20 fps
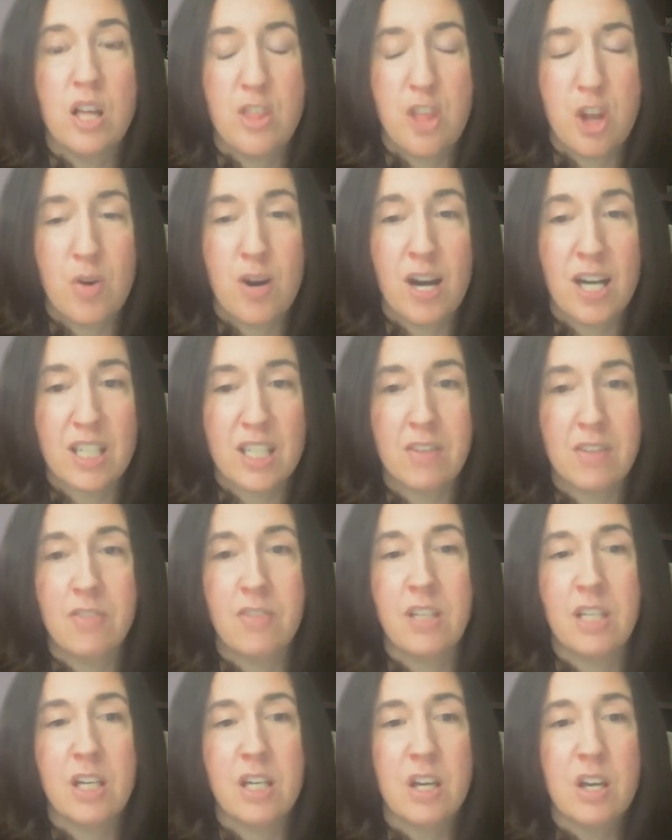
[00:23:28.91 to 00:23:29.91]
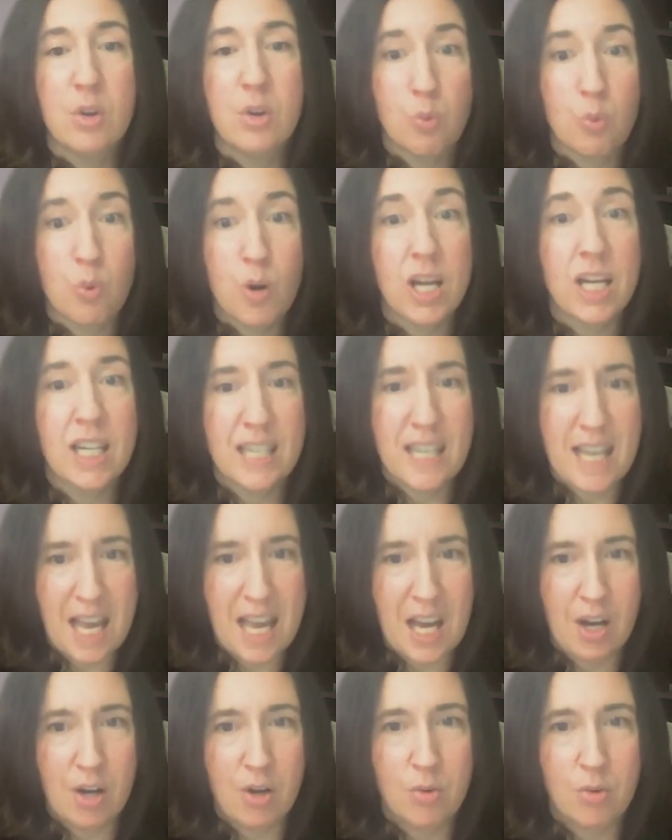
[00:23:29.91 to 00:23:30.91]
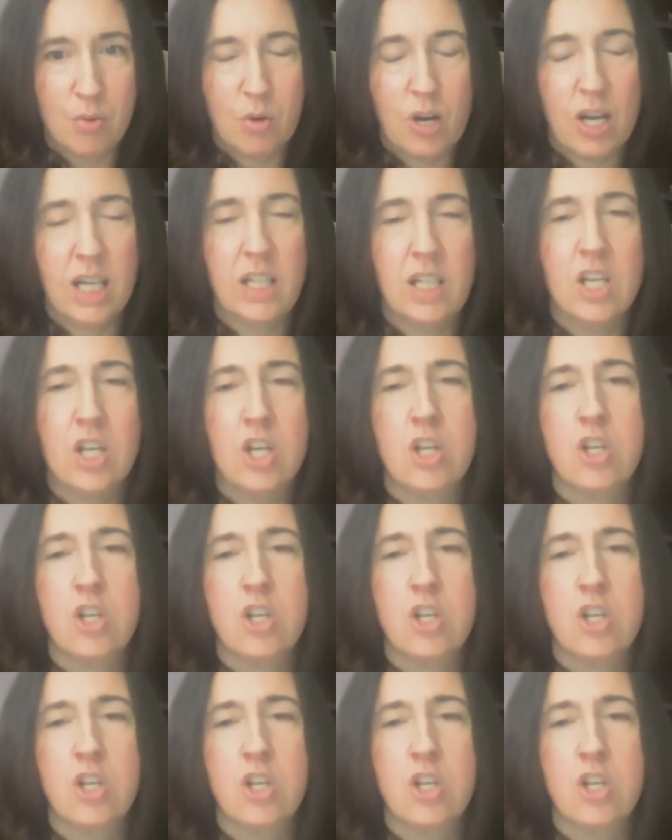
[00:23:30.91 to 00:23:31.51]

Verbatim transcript: their activity right now, right?